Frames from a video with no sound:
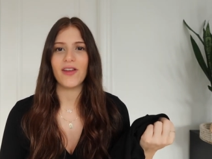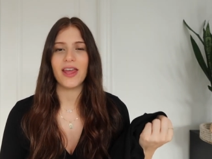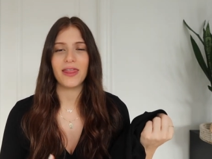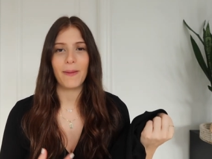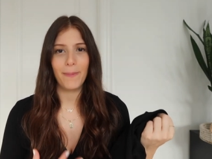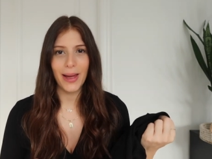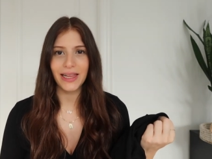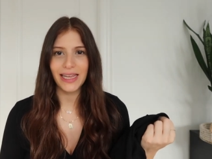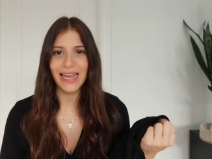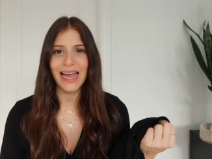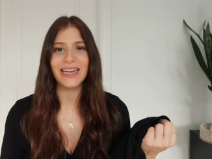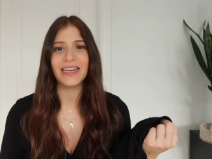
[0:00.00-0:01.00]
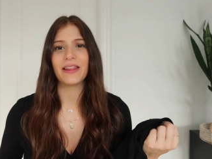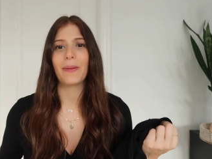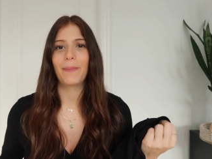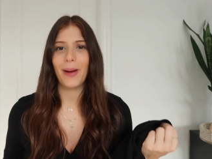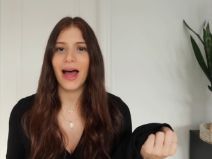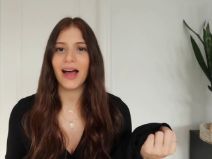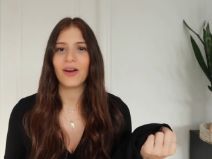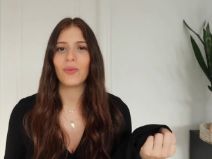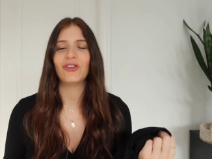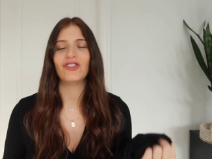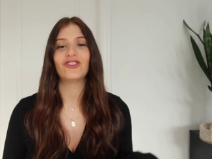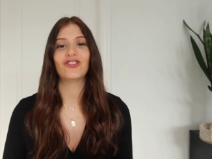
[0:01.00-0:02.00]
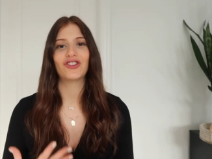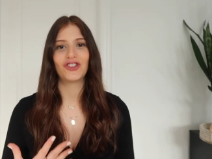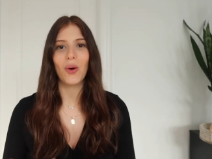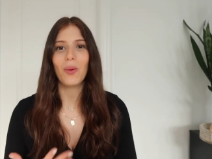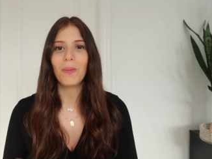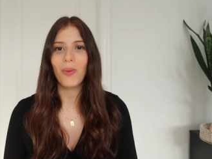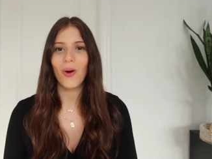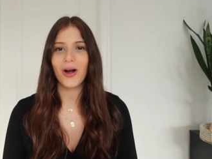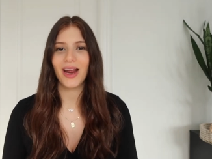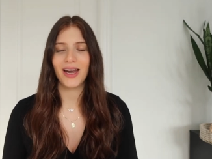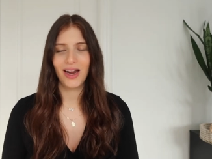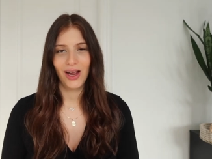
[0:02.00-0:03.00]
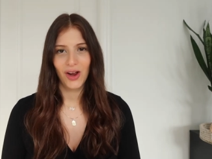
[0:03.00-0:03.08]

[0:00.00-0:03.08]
in the belly and in the back, which is so important